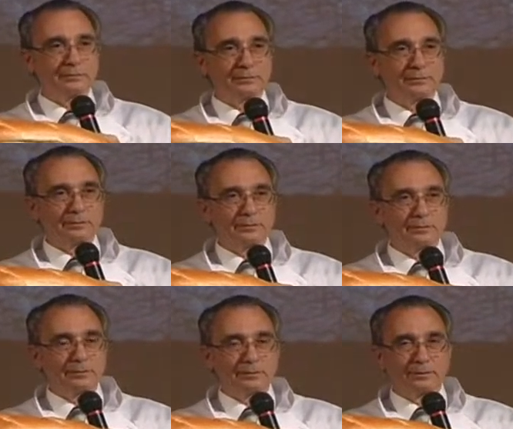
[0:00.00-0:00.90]

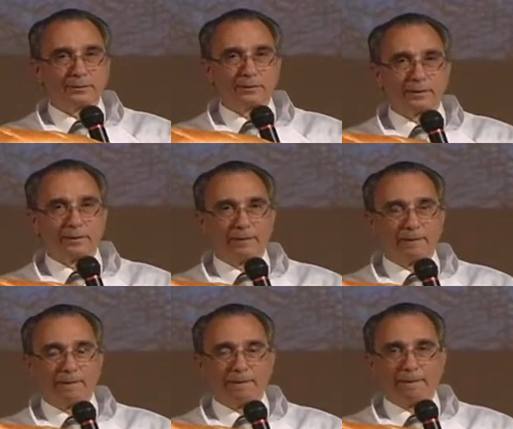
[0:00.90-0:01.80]

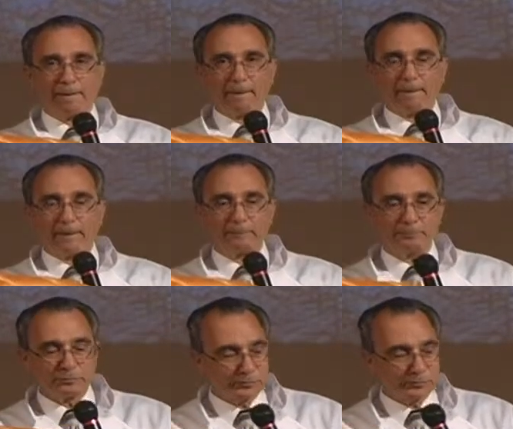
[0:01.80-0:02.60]
[no speech]